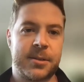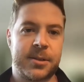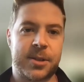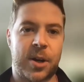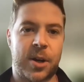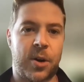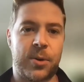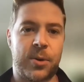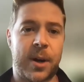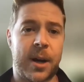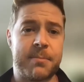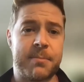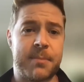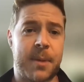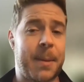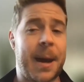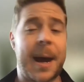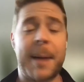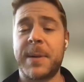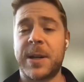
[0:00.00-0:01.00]
So I'm
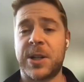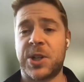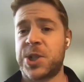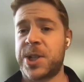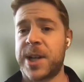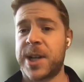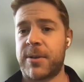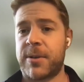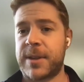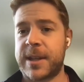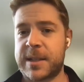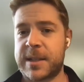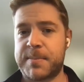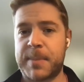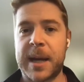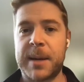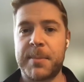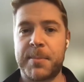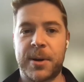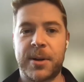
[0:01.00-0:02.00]
happy to share this
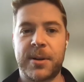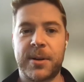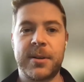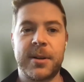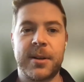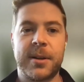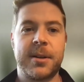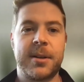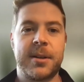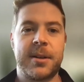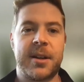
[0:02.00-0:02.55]
paper.